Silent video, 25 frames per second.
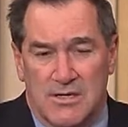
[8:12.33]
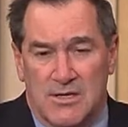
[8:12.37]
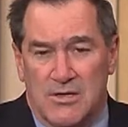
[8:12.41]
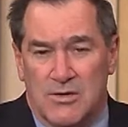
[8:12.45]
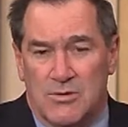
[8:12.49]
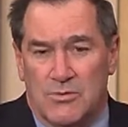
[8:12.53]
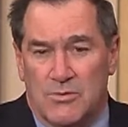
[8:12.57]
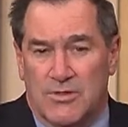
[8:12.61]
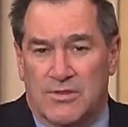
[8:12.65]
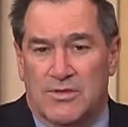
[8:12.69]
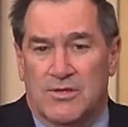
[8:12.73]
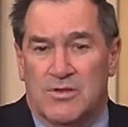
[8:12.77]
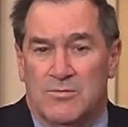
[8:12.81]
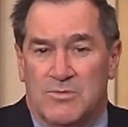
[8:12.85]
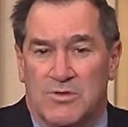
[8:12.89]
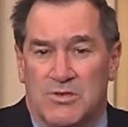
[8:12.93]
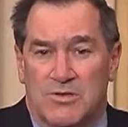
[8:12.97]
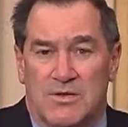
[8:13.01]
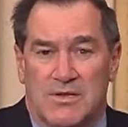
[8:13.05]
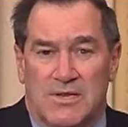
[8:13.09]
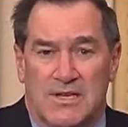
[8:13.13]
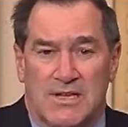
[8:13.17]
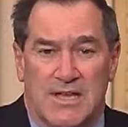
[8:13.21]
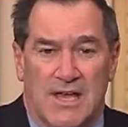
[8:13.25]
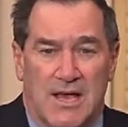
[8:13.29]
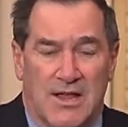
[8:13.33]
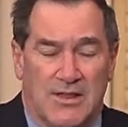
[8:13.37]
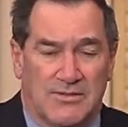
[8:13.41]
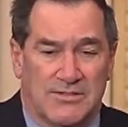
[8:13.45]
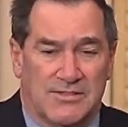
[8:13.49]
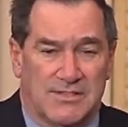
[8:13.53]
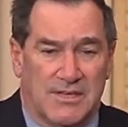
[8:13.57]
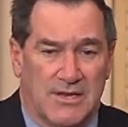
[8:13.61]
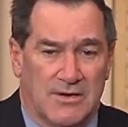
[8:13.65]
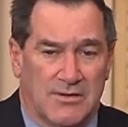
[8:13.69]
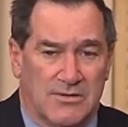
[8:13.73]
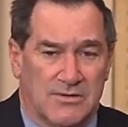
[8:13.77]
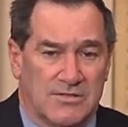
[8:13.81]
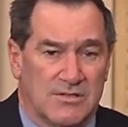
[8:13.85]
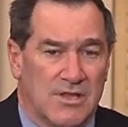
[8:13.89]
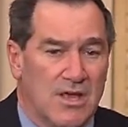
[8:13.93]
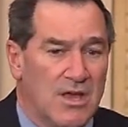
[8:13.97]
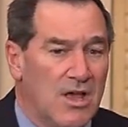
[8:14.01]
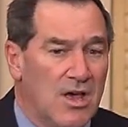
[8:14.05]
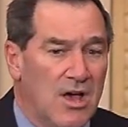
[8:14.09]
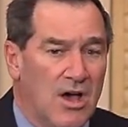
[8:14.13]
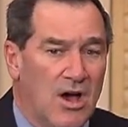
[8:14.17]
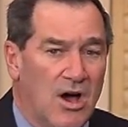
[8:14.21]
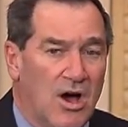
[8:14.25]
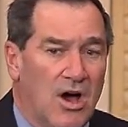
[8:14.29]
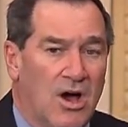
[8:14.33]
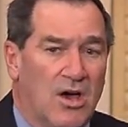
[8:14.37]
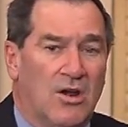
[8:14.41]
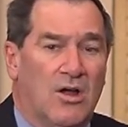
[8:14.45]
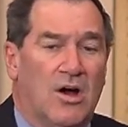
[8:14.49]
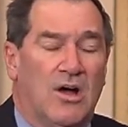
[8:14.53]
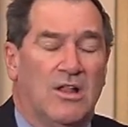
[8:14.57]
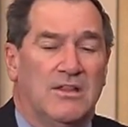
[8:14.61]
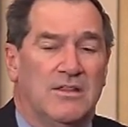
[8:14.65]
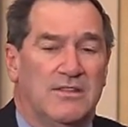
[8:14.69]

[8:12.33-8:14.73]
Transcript: with community health centers, on all